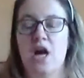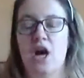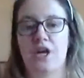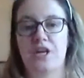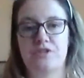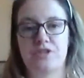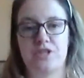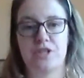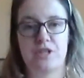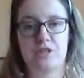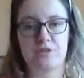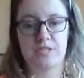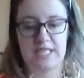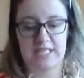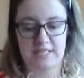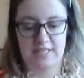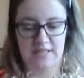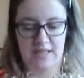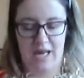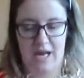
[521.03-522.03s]
I used to use
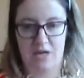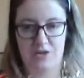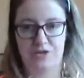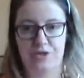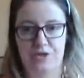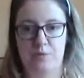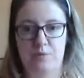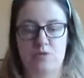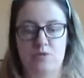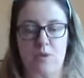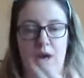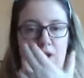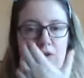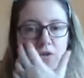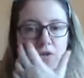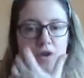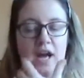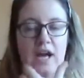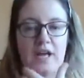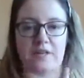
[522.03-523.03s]
these in the classroom as
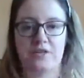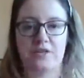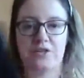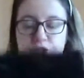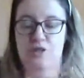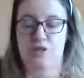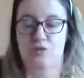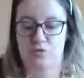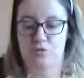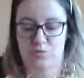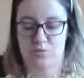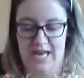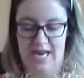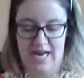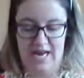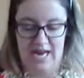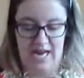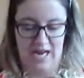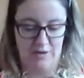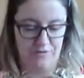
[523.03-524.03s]
well, and the children would
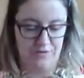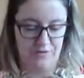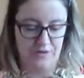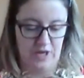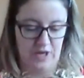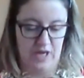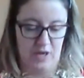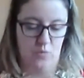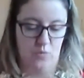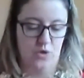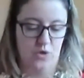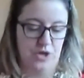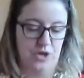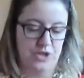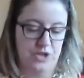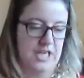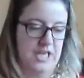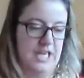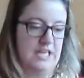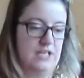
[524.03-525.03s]
have
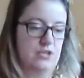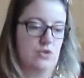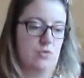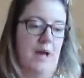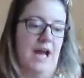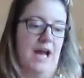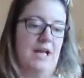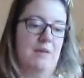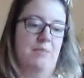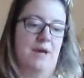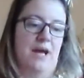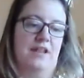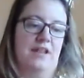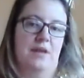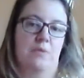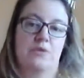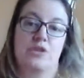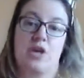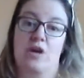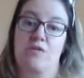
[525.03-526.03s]
worksheets or paper, and
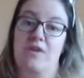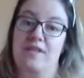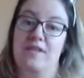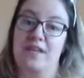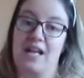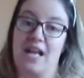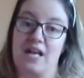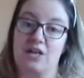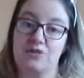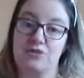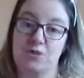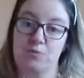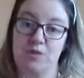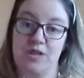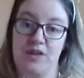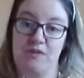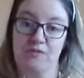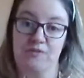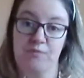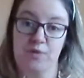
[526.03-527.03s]
they would go around the classroom with
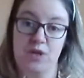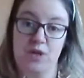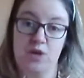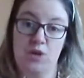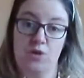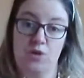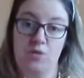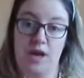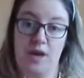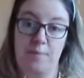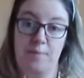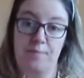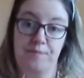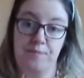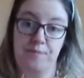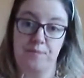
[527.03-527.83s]
their